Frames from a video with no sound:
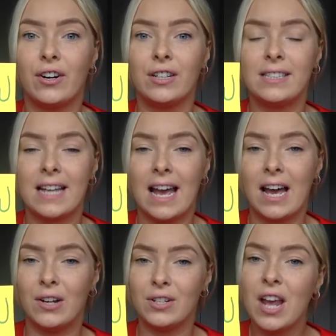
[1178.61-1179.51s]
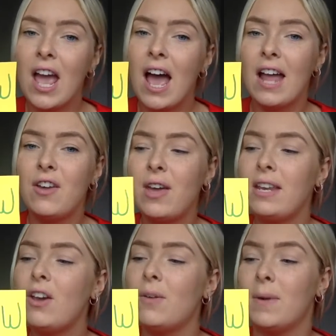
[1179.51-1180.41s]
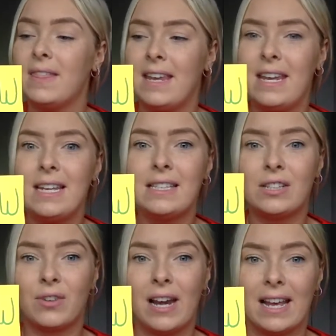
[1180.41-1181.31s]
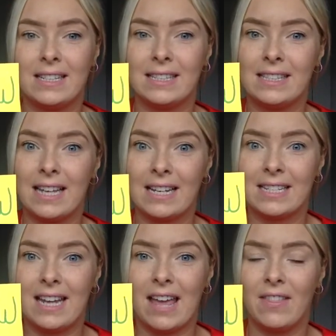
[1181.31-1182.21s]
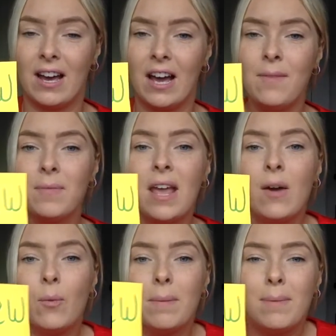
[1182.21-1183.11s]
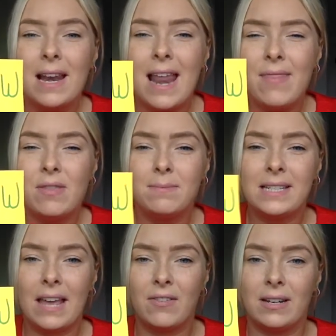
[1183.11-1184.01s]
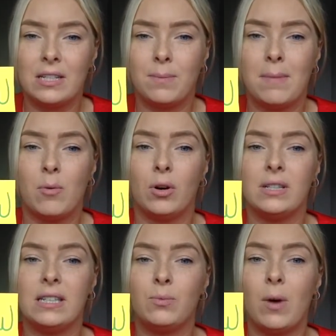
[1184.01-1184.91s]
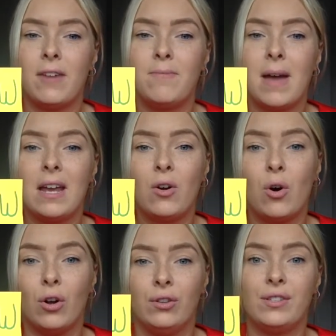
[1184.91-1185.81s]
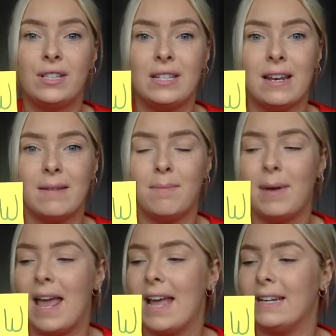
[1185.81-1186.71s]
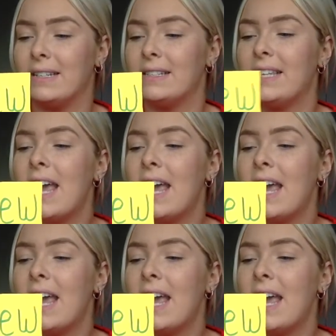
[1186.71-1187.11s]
sound. And I know when these 3 letters are sat together, we blend them together a little bit more because it's one of my consonant blends.